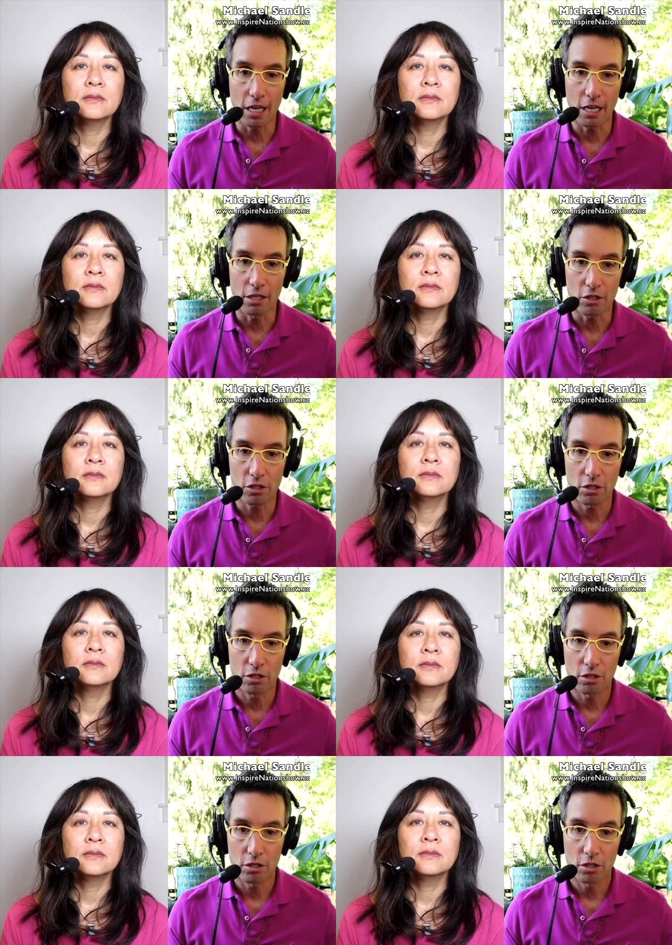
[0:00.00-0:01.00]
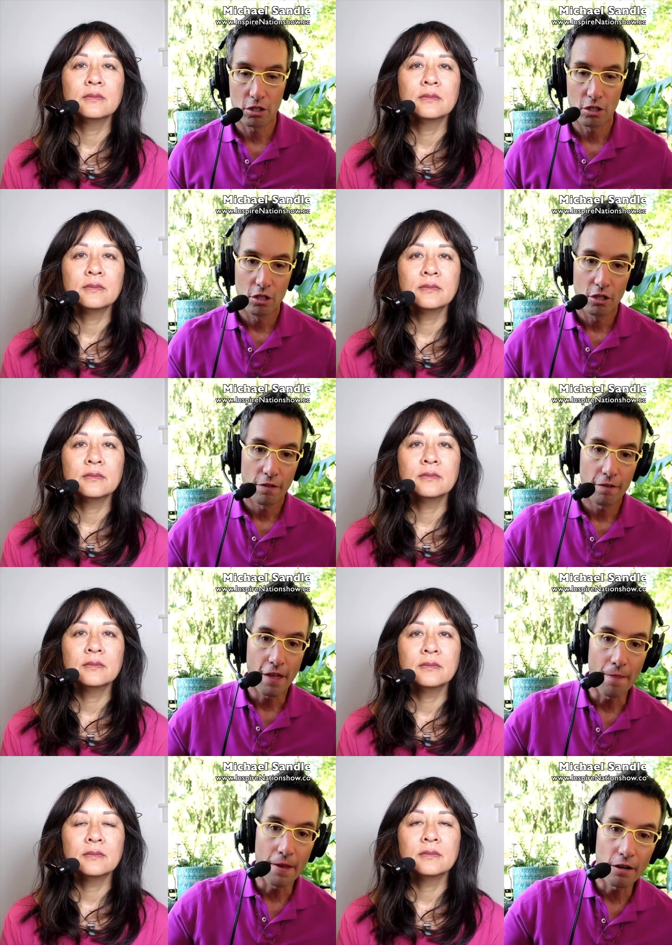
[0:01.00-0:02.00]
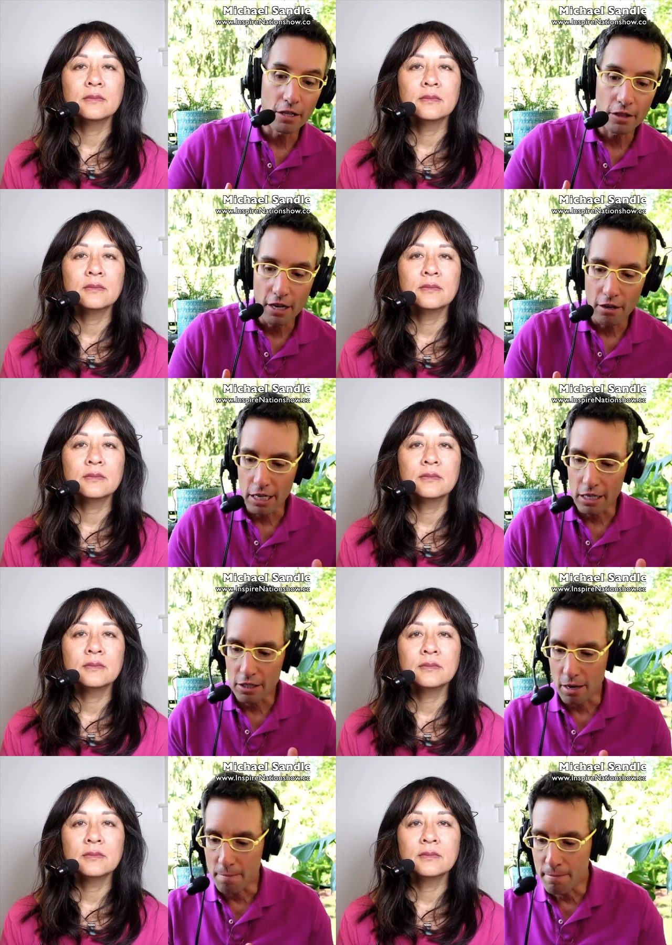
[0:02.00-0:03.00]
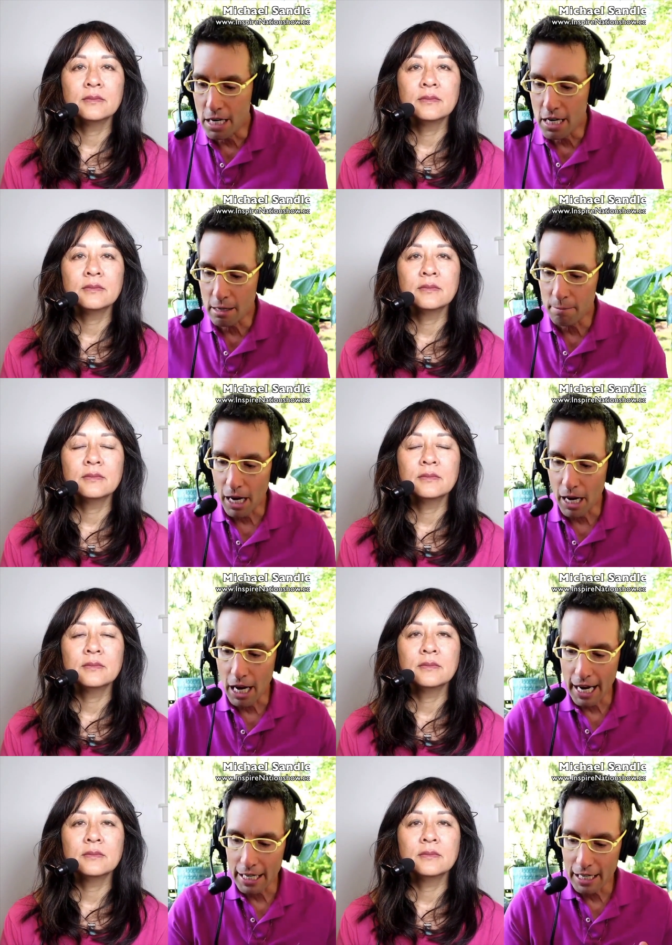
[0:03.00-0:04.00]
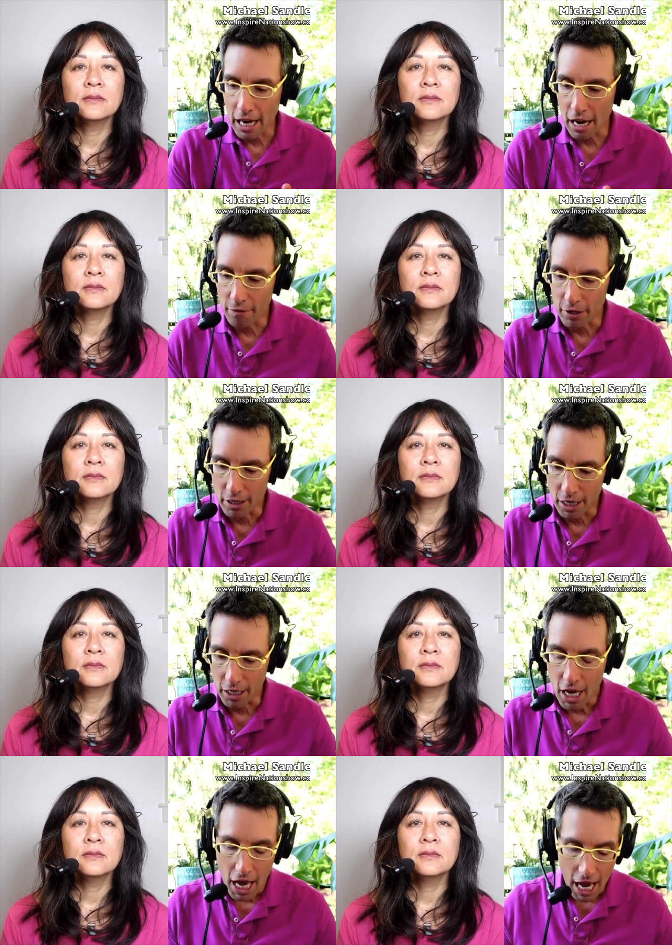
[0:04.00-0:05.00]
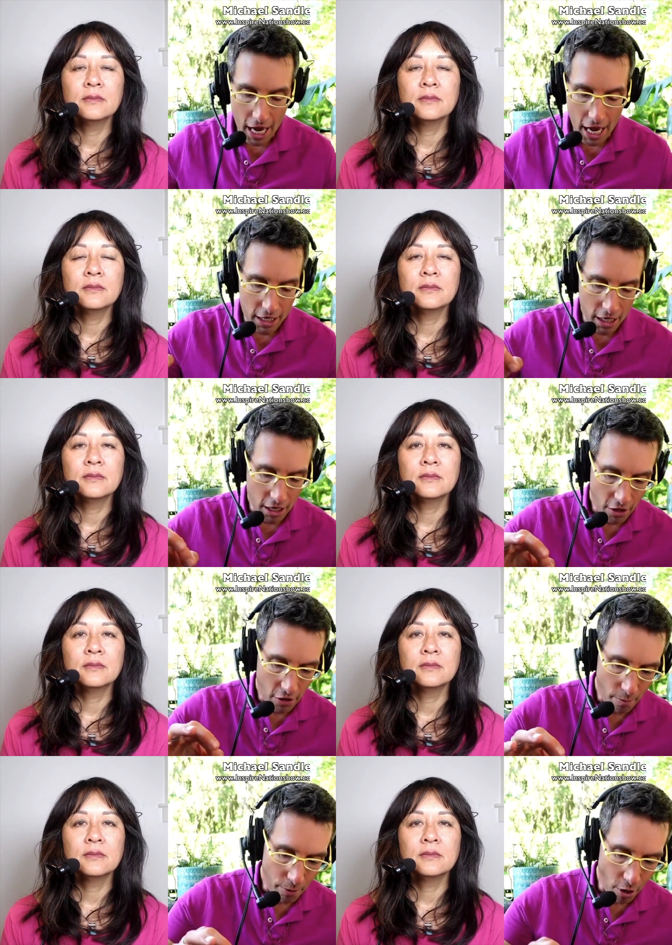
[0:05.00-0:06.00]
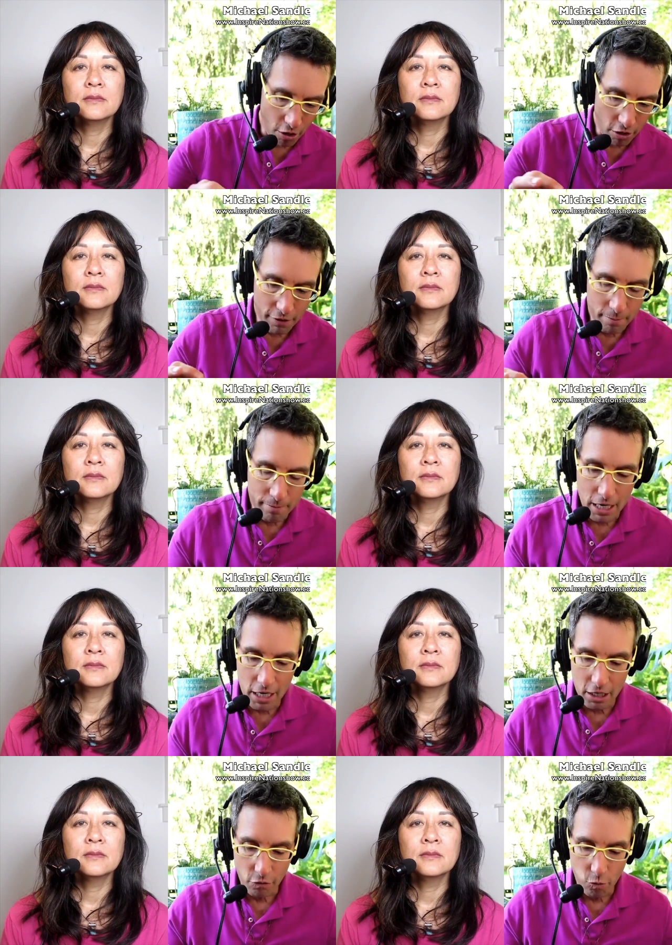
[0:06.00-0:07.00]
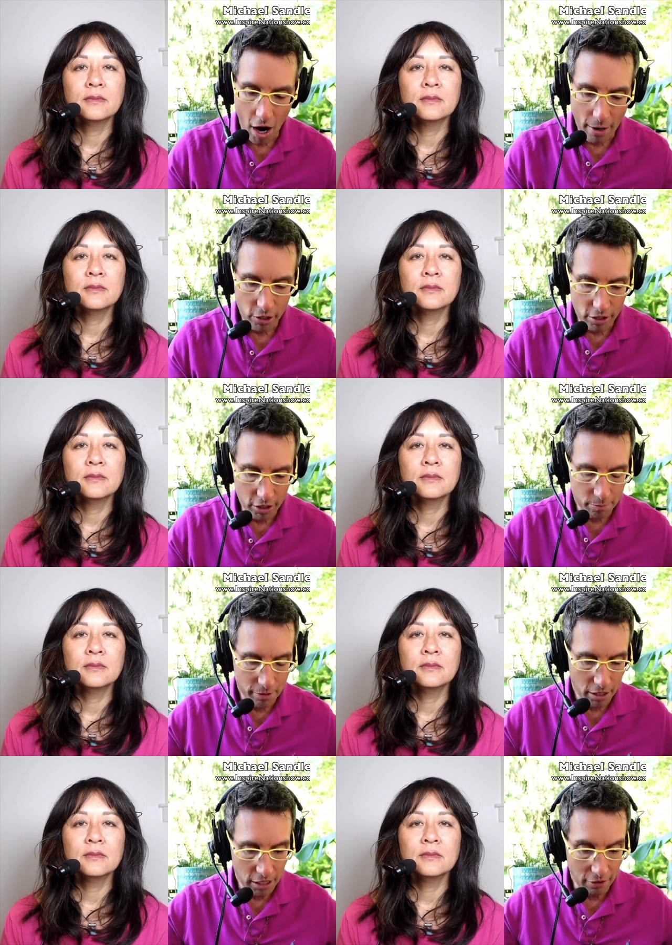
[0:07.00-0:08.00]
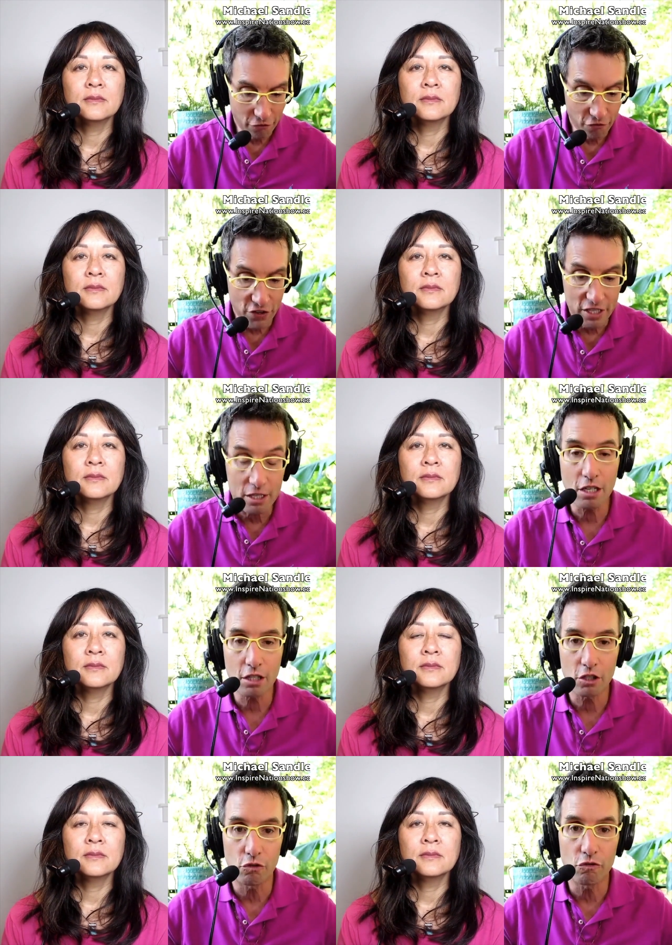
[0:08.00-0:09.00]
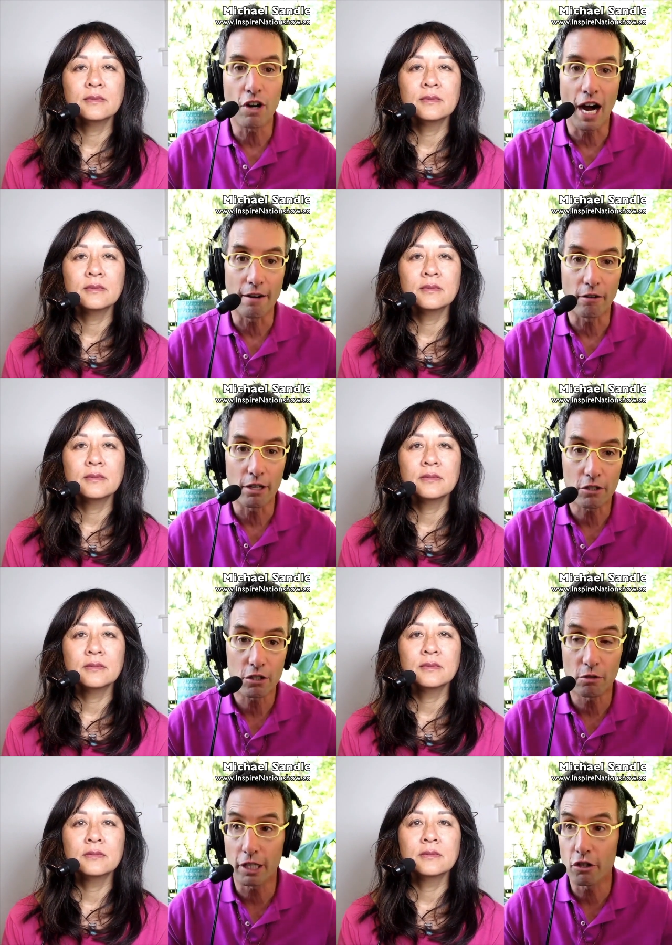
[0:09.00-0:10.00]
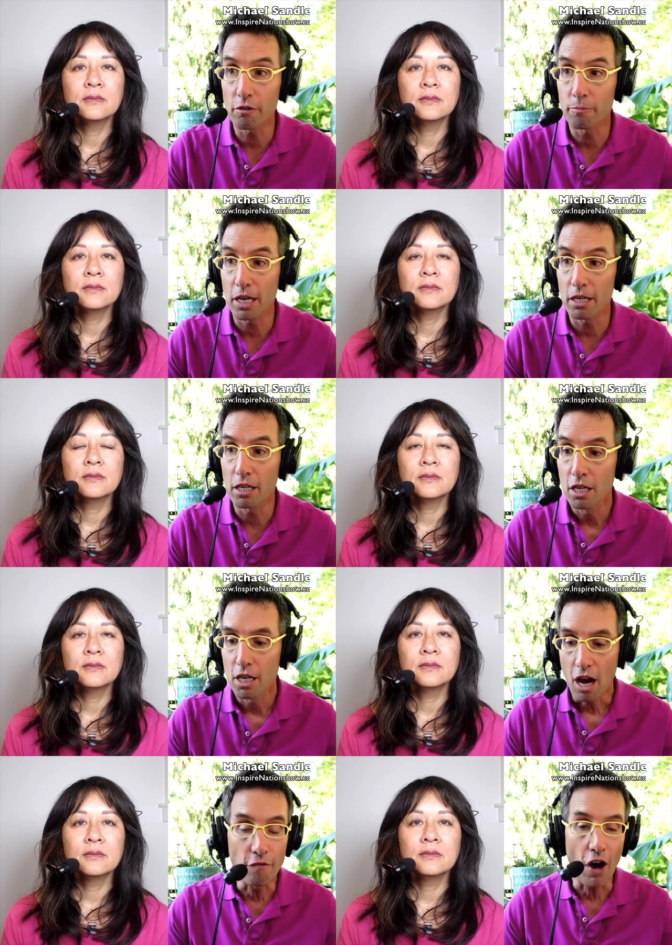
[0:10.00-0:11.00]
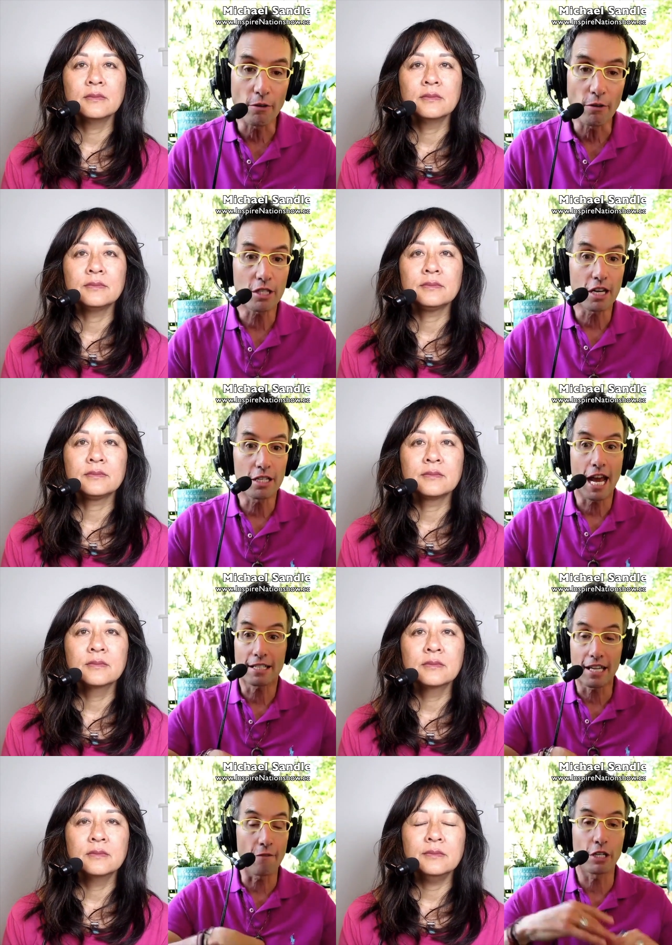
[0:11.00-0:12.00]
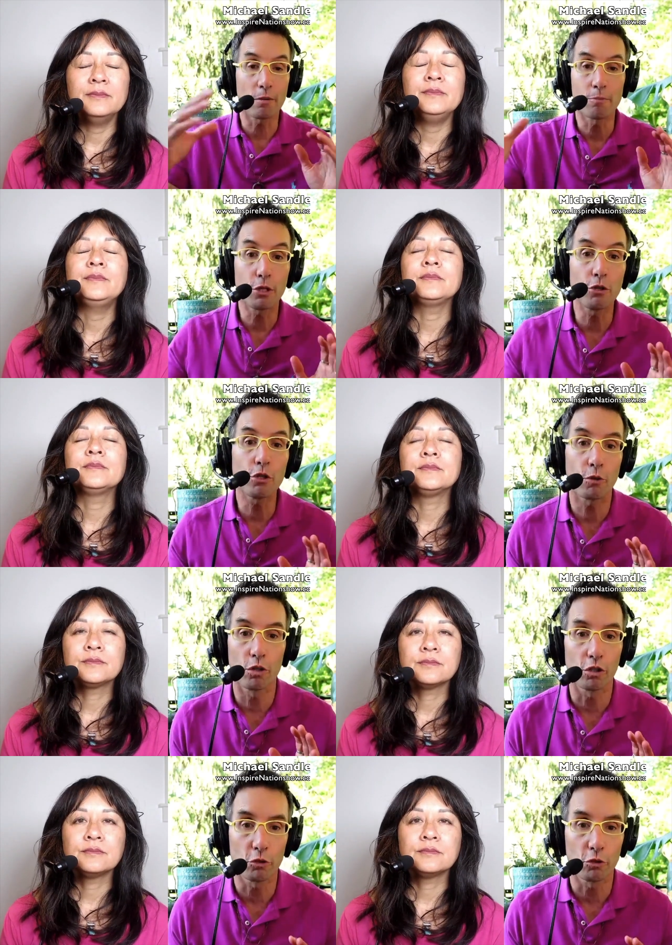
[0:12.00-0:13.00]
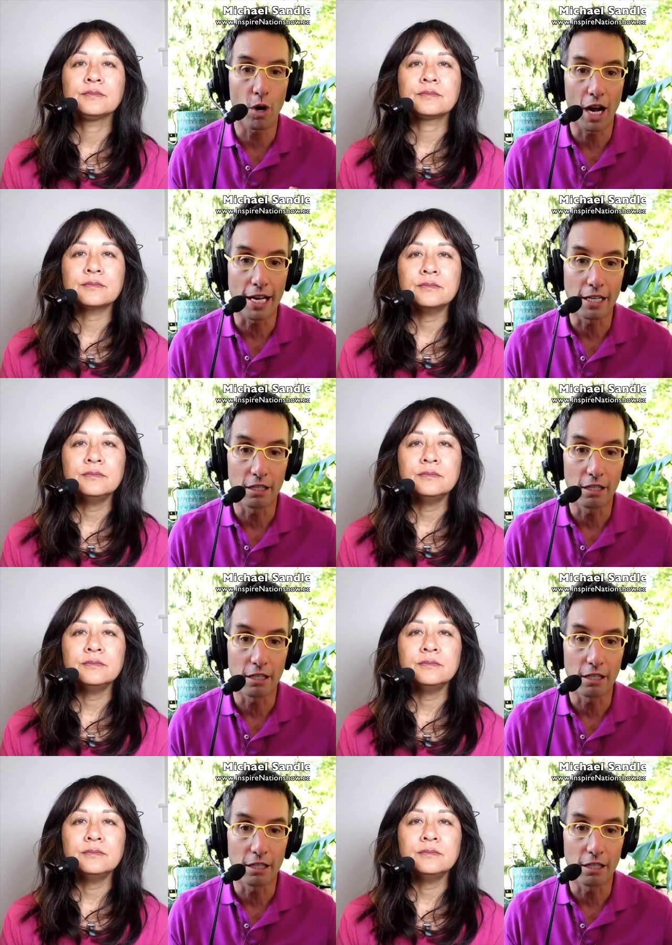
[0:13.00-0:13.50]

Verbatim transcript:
Speaker 1: is. Then there there is a meaning behind everything, and part of the meaning of why we were experiencing physical virus. You know, it could have been a virus that attacks every computer worldwide.